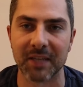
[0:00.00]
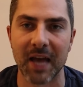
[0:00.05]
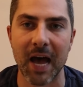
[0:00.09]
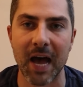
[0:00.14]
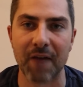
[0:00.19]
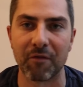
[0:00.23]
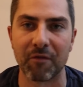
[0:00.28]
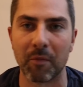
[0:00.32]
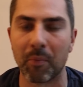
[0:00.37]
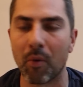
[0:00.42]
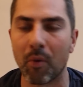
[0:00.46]

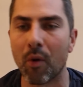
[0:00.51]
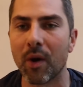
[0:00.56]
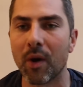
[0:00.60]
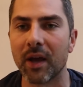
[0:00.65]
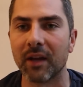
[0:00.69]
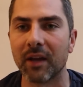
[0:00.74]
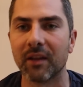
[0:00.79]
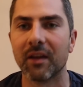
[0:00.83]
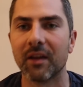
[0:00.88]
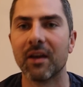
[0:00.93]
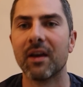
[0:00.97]
half a
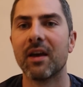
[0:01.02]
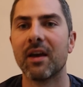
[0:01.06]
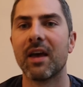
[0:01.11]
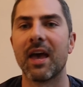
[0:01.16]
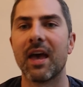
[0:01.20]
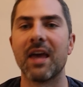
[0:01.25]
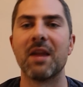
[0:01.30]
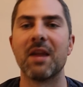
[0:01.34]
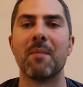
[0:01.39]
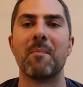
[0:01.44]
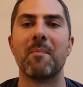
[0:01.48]
point
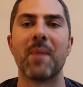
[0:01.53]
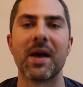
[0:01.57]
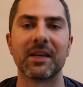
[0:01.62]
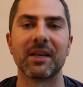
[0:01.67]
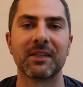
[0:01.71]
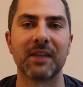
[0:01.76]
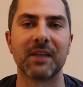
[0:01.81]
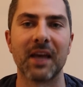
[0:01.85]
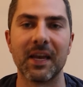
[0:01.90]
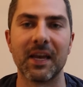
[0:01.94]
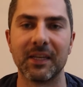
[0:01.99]
in a
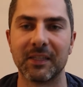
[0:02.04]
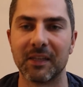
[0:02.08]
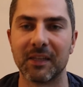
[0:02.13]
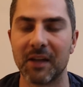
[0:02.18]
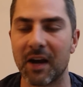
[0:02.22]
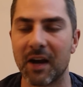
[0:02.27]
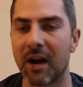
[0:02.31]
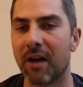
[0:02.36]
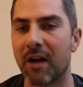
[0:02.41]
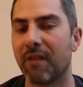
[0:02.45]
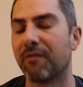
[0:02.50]
best case
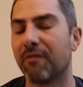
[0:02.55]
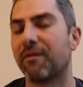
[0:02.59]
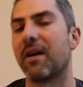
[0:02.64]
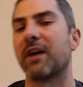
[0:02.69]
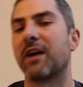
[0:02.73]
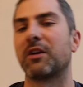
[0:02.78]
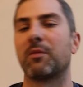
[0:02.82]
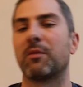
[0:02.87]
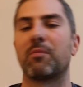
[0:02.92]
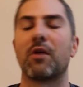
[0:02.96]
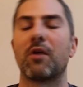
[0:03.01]
scenario. In
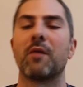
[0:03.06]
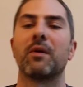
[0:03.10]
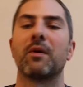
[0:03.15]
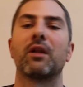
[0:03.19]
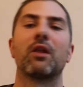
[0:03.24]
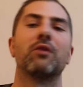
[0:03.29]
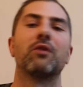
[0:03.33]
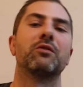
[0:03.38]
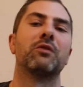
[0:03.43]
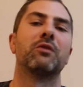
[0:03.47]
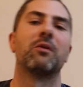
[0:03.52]
fact, you're probably
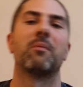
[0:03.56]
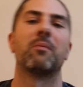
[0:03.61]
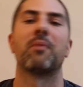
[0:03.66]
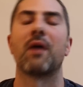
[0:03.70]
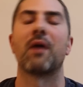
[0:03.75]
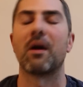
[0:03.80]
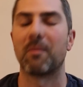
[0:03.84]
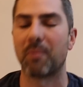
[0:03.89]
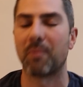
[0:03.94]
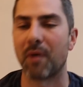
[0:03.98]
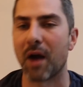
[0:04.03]
closer
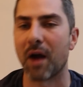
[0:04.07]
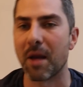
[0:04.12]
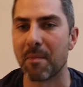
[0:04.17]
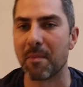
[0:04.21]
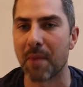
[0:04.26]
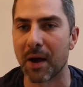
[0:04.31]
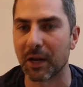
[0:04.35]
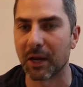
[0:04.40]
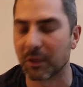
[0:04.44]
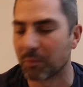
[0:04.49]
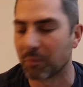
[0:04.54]
to prime
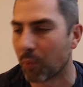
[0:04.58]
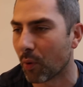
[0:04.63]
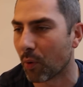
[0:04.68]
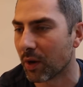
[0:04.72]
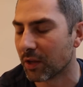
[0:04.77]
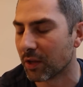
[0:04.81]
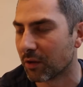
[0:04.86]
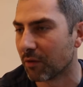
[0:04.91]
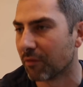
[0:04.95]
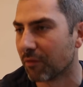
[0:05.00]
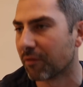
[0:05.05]
minus
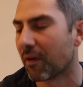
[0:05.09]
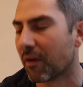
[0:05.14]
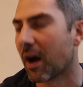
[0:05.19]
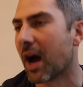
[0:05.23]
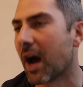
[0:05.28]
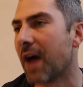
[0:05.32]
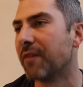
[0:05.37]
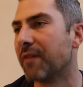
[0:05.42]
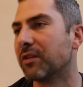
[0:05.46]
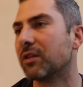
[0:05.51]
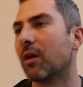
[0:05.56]

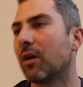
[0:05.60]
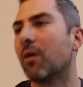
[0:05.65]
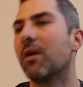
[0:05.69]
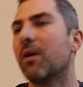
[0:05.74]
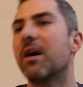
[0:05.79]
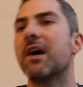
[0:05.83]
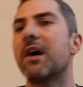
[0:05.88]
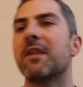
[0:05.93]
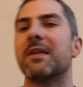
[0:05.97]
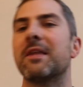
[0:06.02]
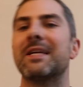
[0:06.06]
0.25. So
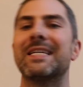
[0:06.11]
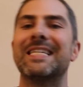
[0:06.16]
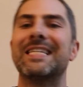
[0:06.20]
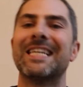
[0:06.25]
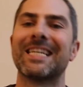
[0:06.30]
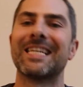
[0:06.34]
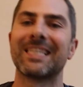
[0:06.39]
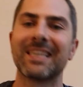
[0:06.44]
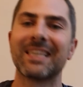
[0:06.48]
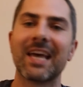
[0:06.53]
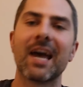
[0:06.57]
the
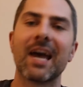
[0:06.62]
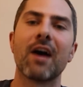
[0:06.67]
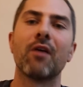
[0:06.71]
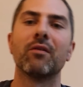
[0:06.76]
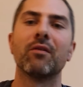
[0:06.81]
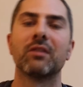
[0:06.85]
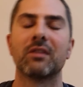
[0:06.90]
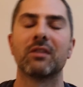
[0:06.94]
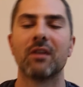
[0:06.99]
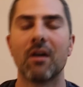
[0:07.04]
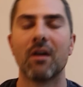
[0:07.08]

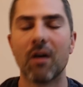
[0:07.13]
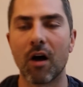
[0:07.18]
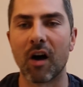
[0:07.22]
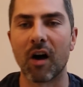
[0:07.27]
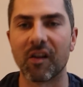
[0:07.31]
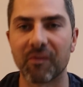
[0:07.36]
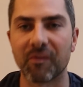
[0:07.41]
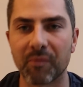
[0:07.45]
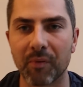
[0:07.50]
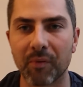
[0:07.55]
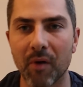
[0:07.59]
discounts
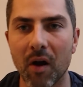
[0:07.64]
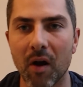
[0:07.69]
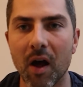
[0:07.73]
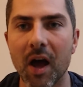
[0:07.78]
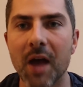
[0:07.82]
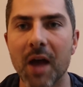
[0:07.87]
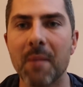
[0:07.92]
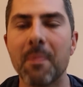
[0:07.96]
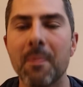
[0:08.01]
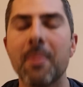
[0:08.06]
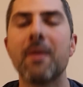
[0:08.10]
off
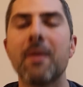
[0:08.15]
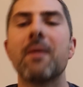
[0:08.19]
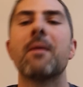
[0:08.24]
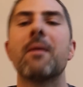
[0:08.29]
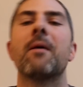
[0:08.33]
prime,